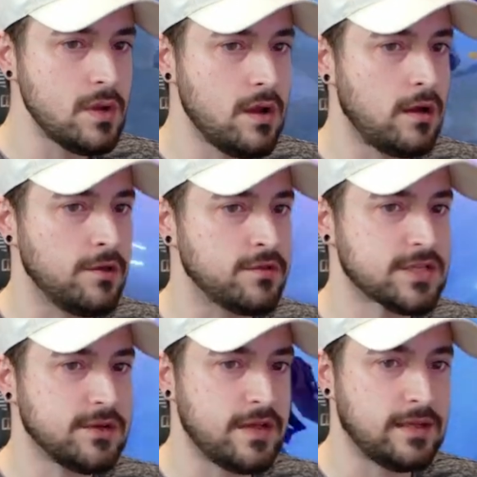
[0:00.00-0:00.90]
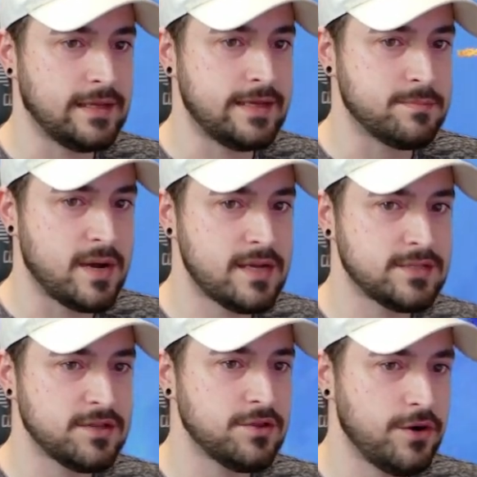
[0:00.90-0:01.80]
Another skill that lays
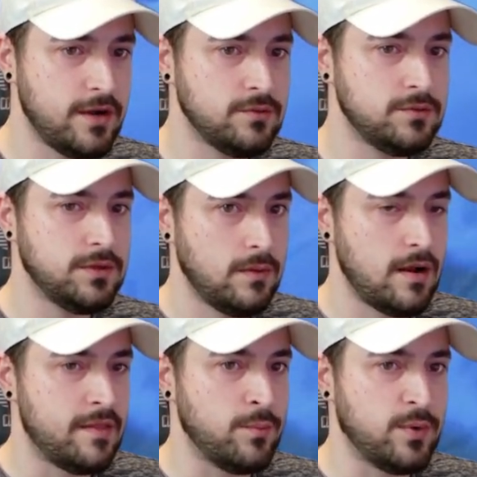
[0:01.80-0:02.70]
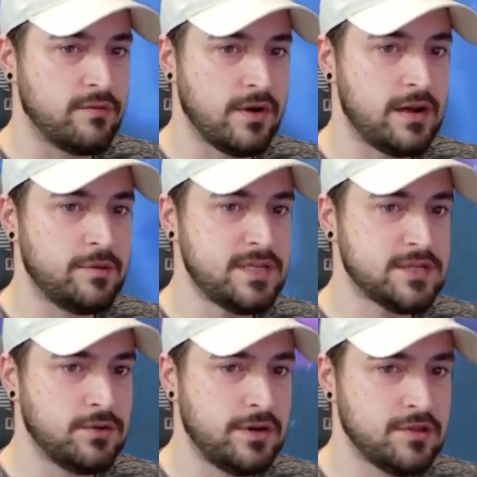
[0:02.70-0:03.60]
mines on the ground, and then whenever enemies
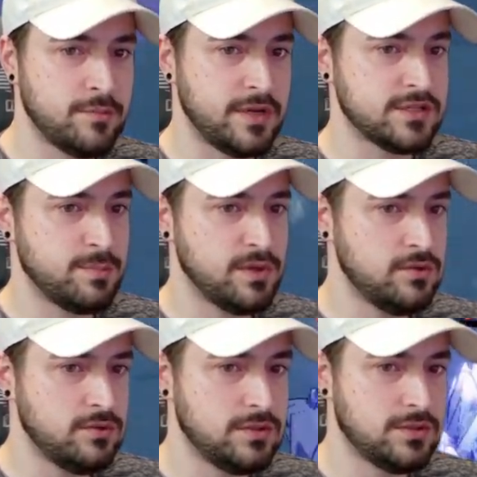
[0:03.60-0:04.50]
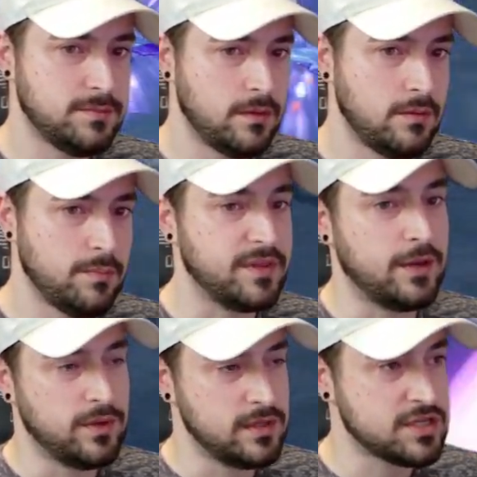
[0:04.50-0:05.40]
go near them it explodes, but they
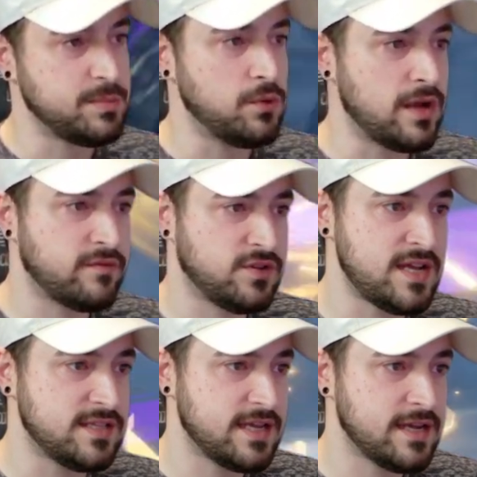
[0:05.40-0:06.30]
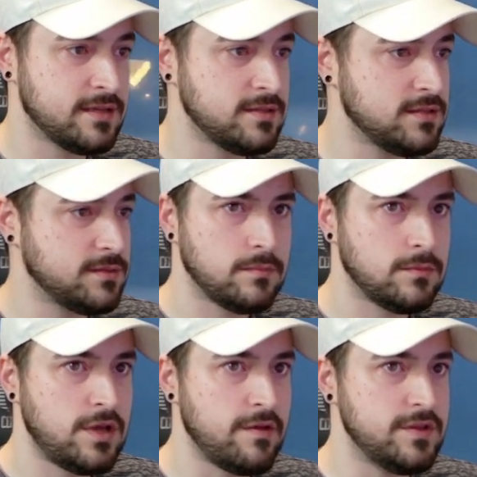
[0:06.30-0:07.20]
will explode after 10 seconds.
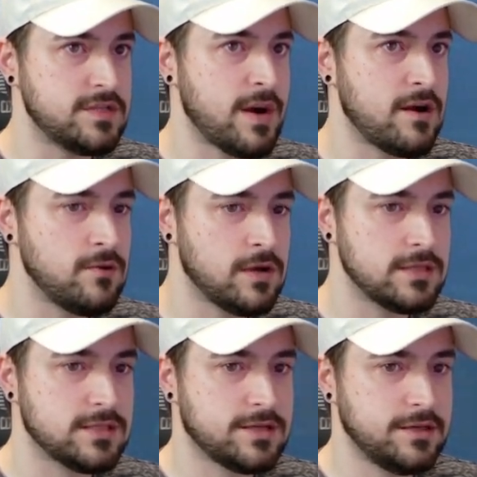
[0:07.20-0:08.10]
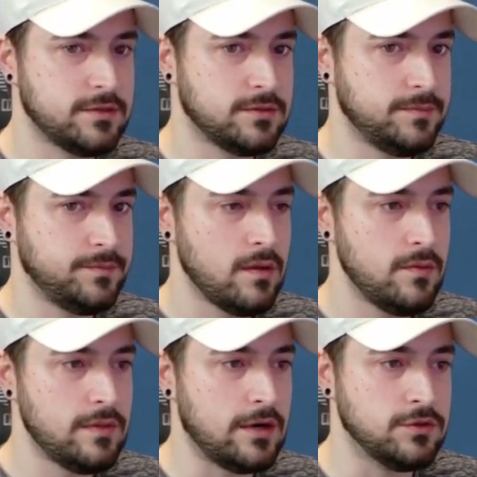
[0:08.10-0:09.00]
You have the Spiral Cut skill
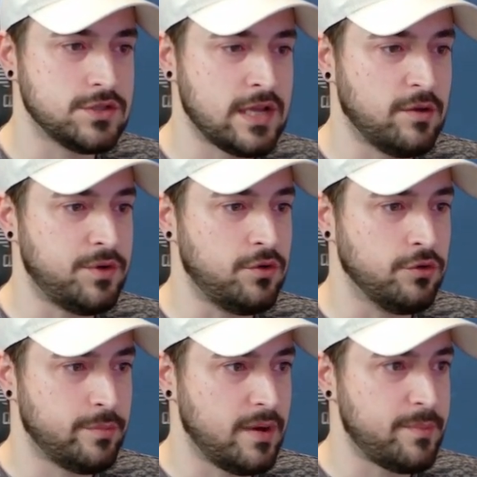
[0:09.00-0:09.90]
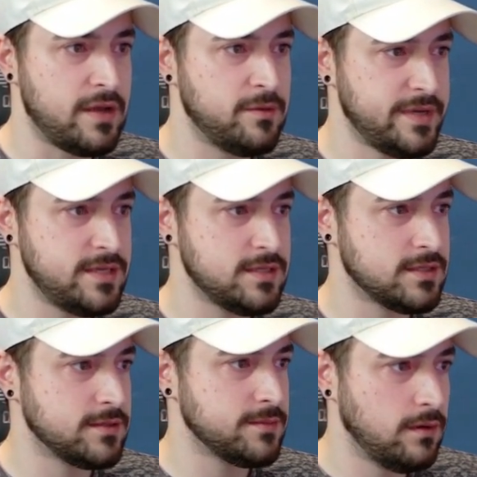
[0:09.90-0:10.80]
that'll just help you group up
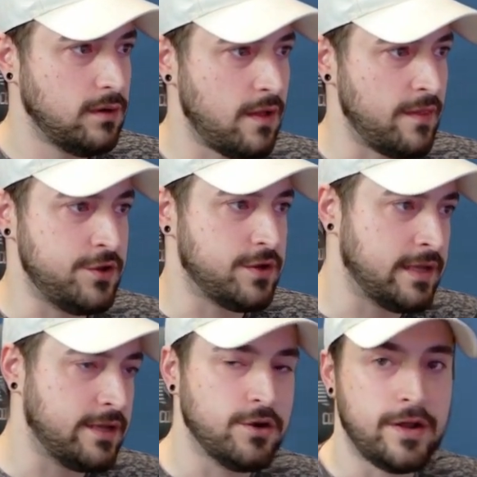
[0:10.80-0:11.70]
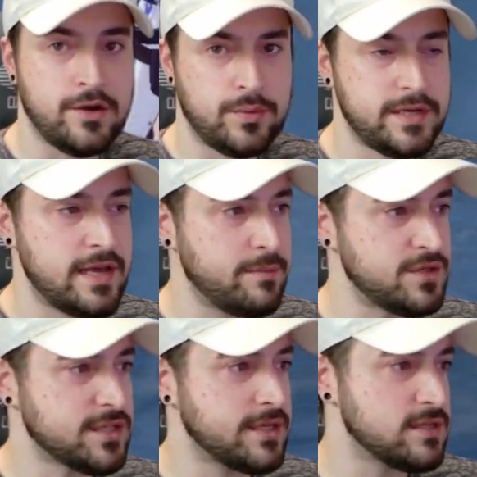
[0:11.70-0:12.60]
enemies, and then you can hit your AoE damage
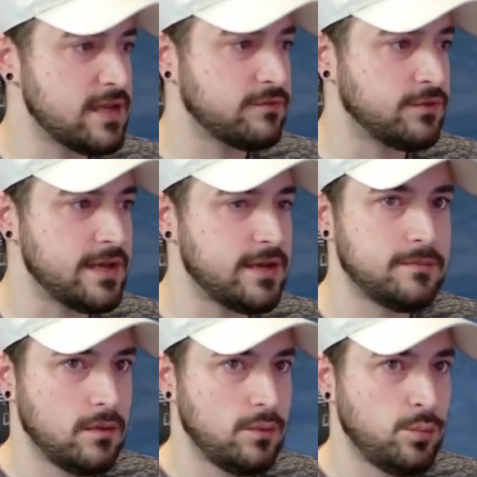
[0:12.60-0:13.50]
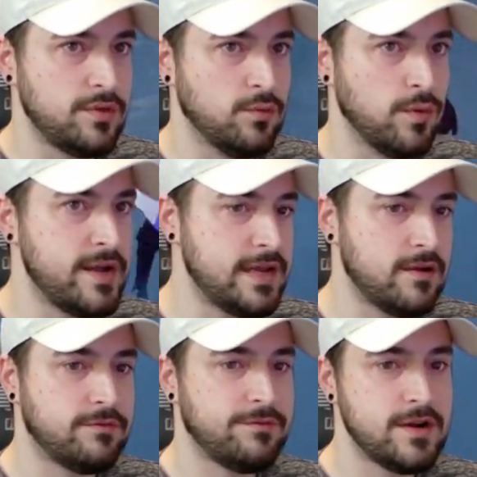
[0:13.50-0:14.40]
skills after that. We have the Rain
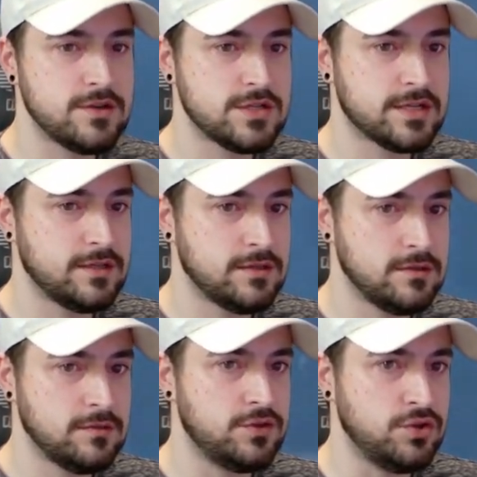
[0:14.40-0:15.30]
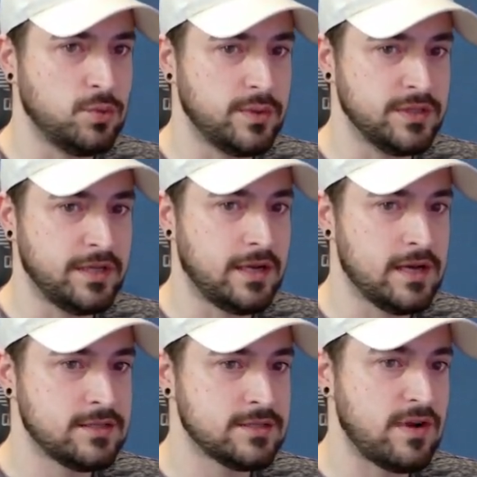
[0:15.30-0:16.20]
Down Fire skill, dual wielding
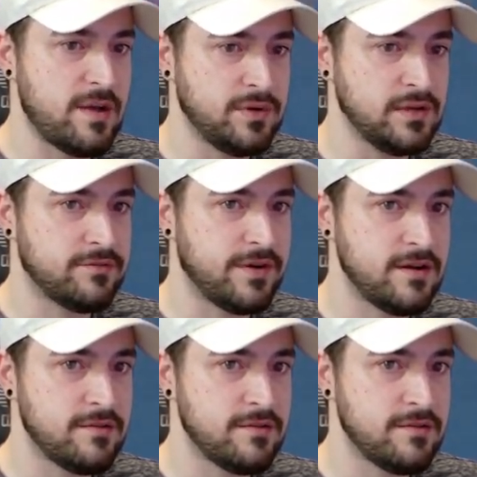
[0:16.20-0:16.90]
guns rapidly fire for